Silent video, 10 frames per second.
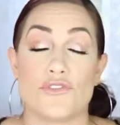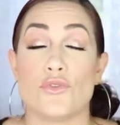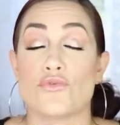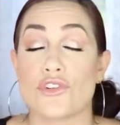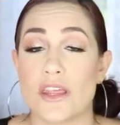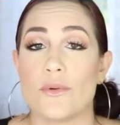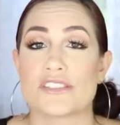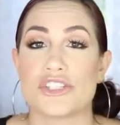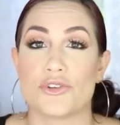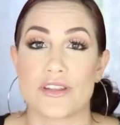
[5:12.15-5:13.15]
If you really
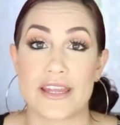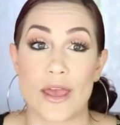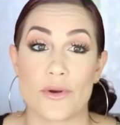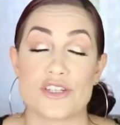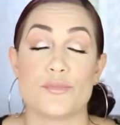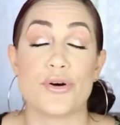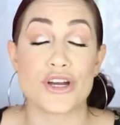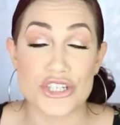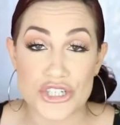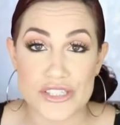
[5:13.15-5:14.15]
want to learn the language,
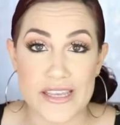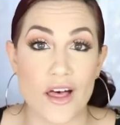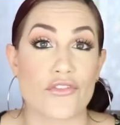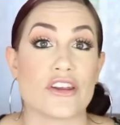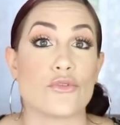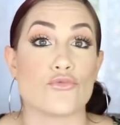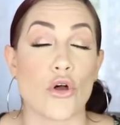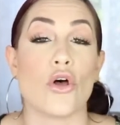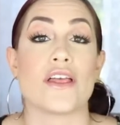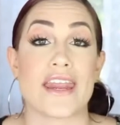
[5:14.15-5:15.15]
push yourself and
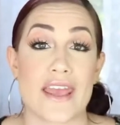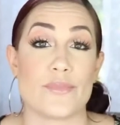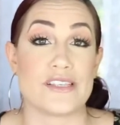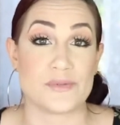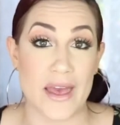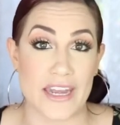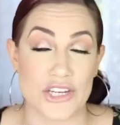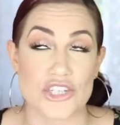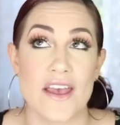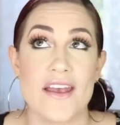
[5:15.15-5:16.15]
enroll in AP
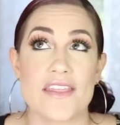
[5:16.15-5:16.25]
Spanish.